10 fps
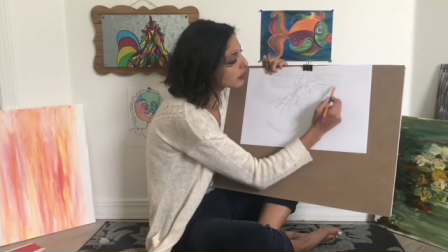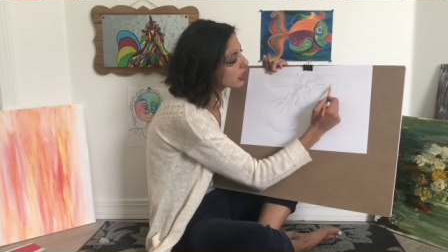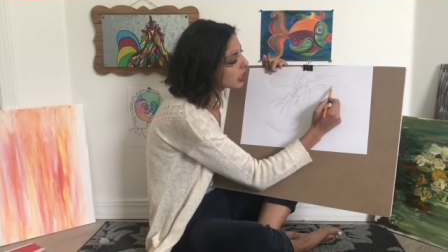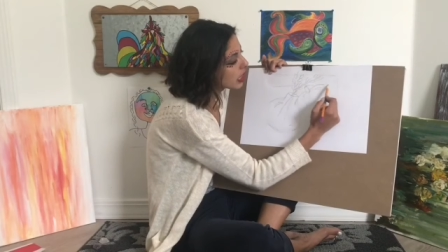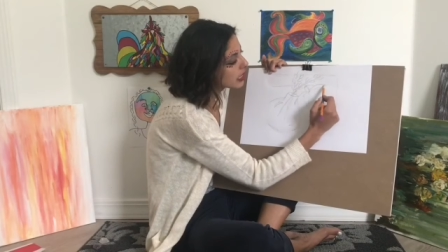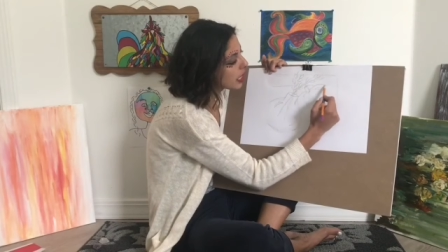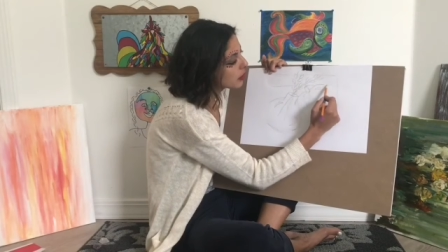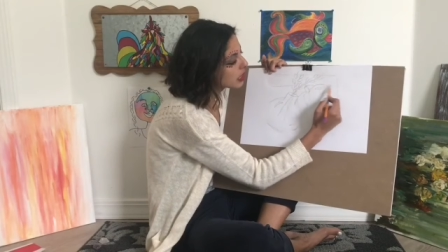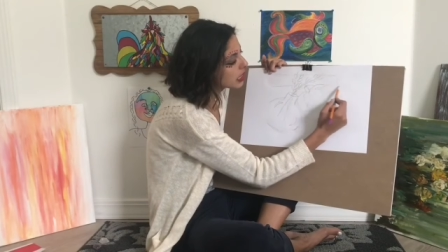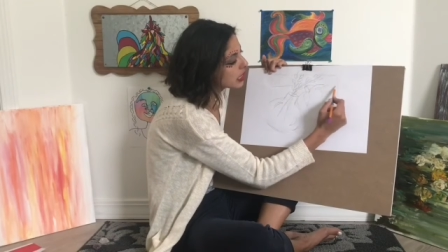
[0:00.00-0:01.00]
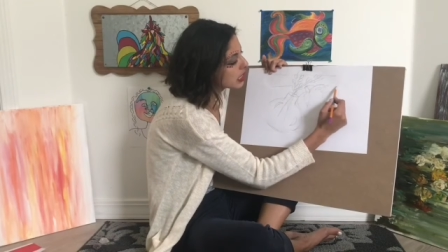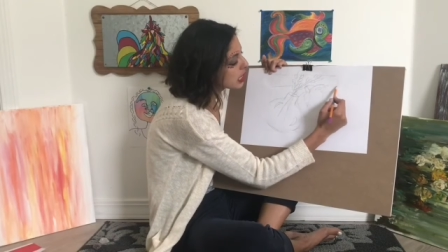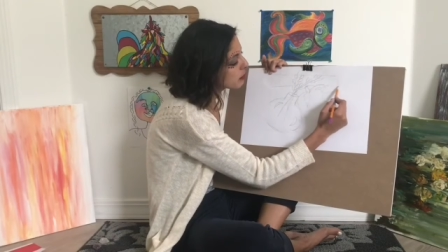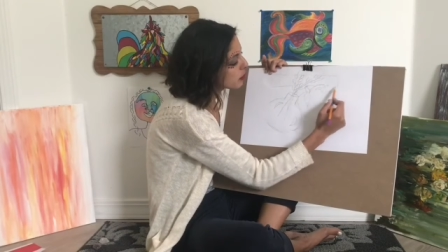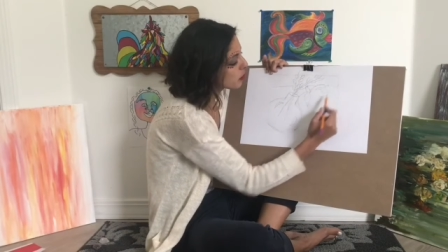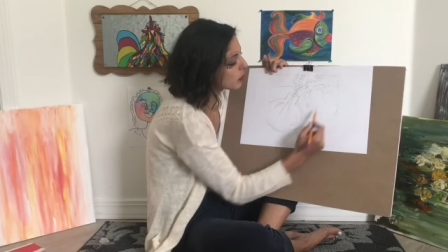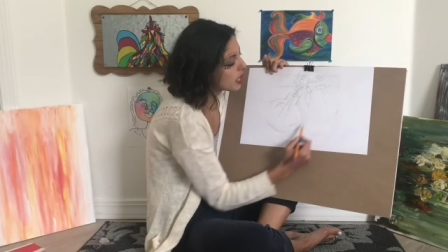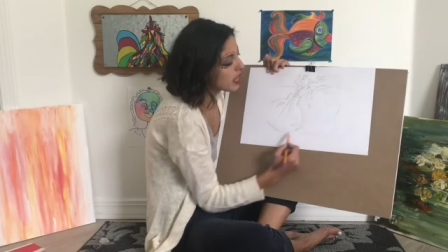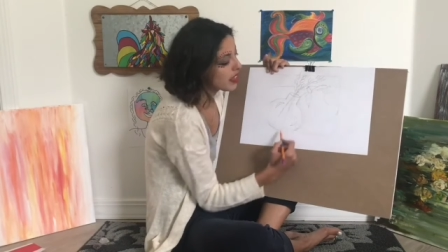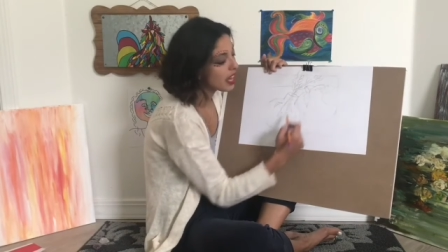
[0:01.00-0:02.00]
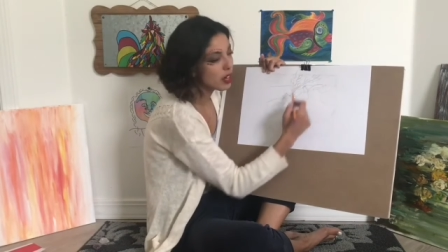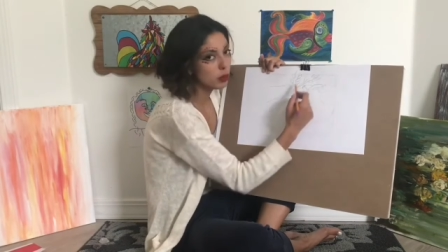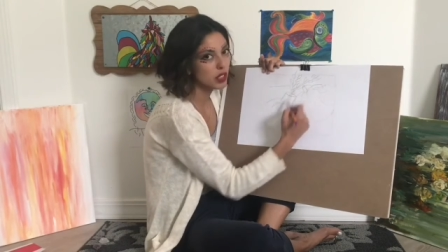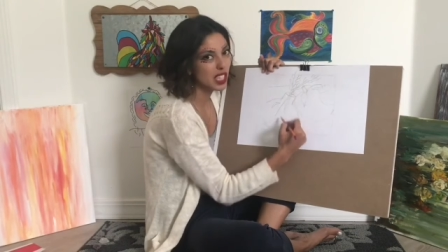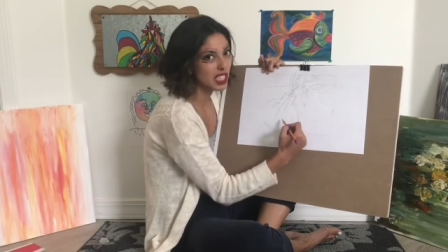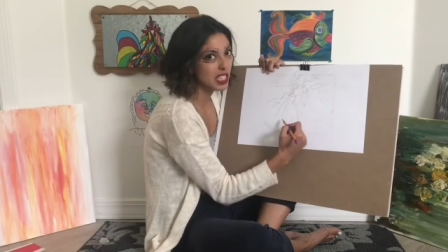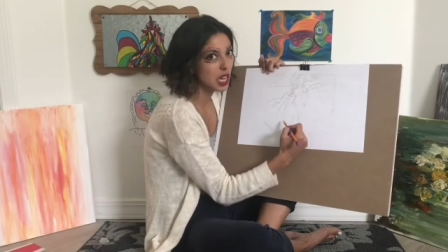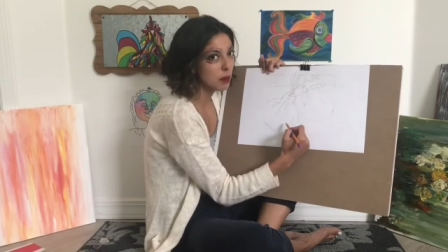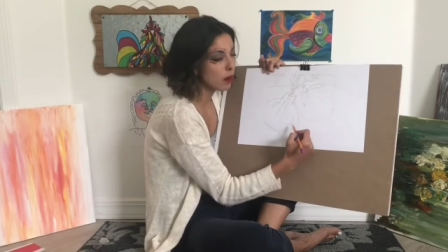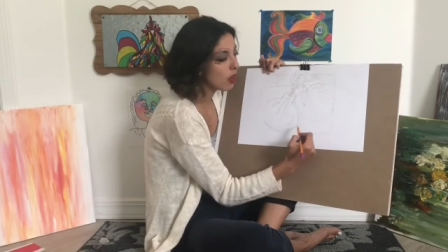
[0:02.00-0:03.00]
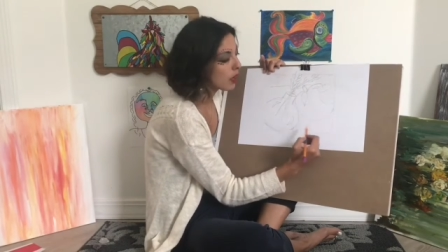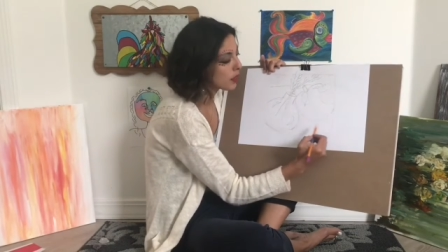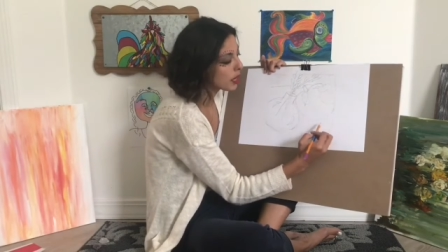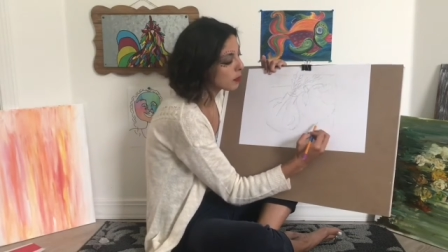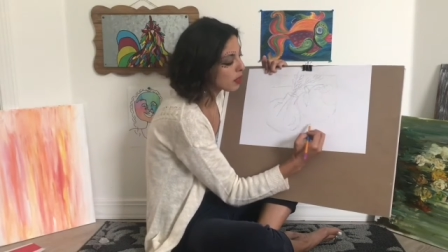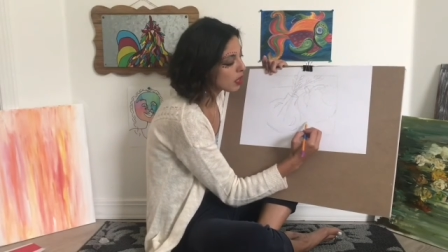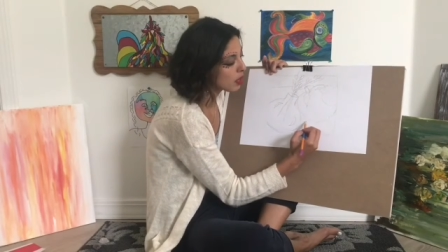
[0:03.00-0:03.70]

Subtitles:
liked how in the example they had almost like a tablecloth type thing.